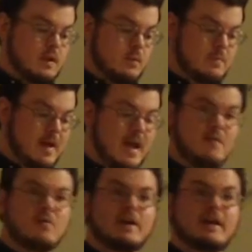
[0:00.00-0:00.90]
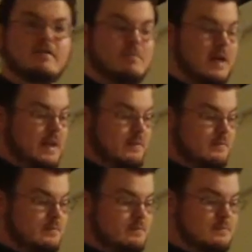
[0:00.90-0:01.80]
And we may run out of money,
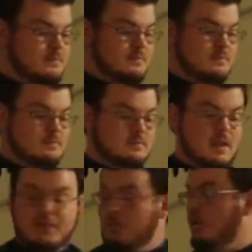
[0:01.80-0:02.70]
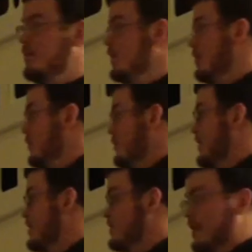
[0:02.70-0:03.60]
like the woman who had
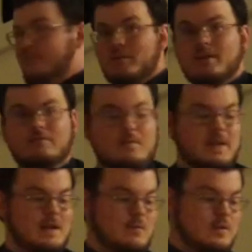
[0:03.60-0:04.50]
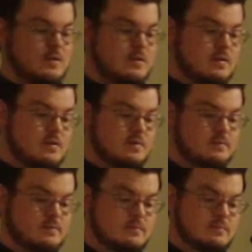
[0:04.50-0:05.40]
been suffering from hemorrhage.
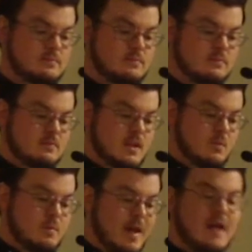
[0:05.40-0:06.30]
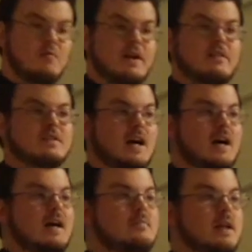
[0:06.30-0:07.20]
And we may run out of
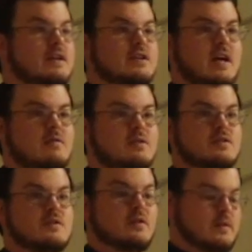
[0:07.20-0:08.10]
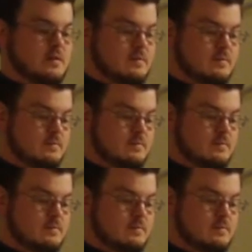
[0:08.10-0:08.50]
time, like Jairus' daughter.